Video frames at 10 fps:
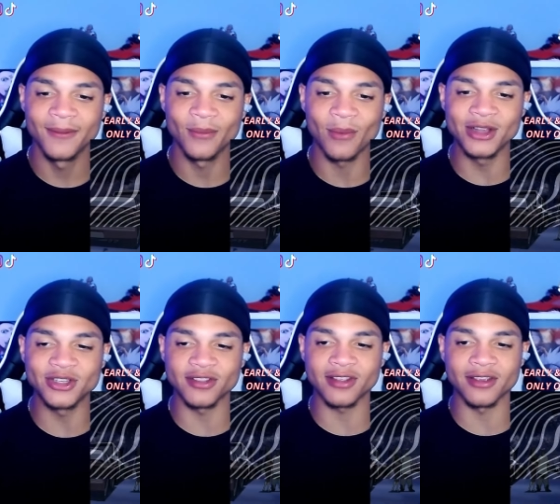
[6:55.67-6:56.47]
Why you
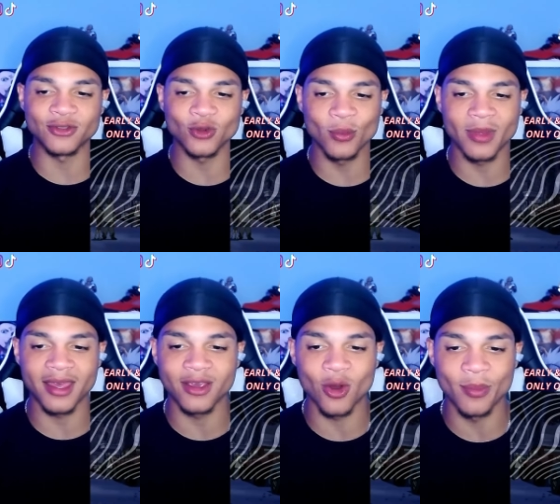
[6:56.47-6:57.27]
just assume that
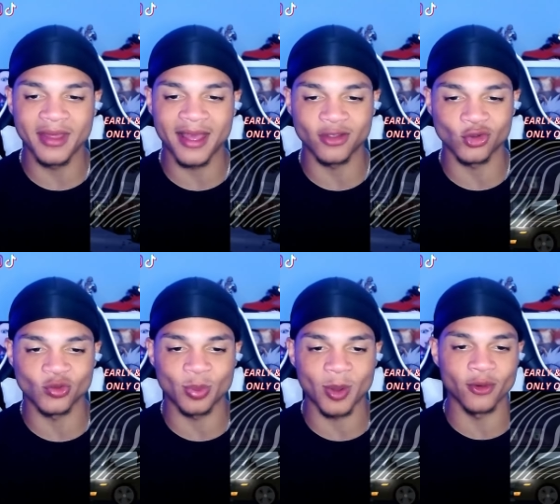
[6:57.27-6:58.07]
he's gonna be that
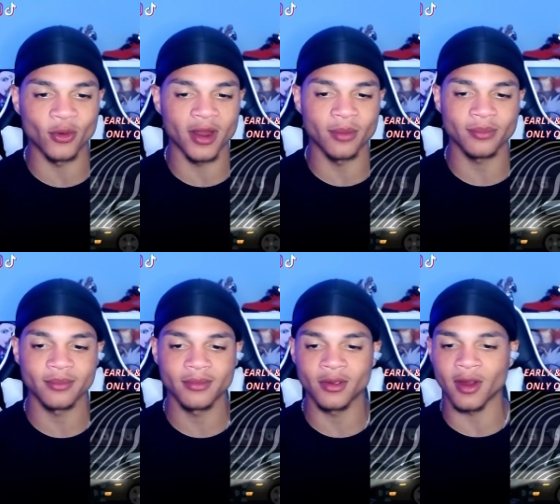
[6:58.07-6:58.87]
disrespectful,
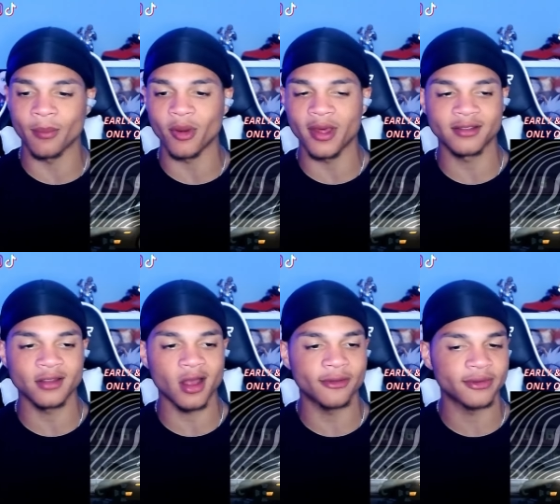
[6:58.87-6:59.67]
Grandpa, that's
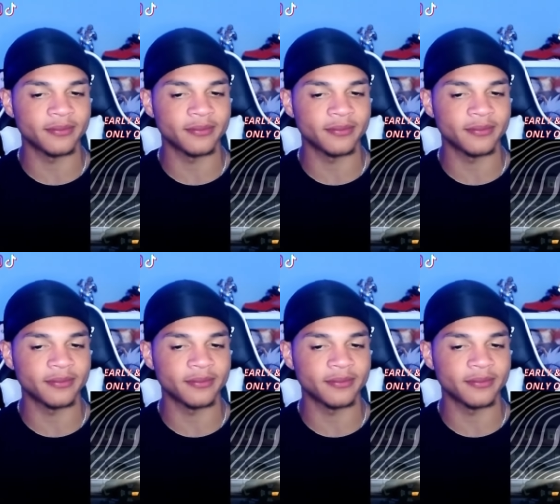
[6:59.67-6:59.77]
tough.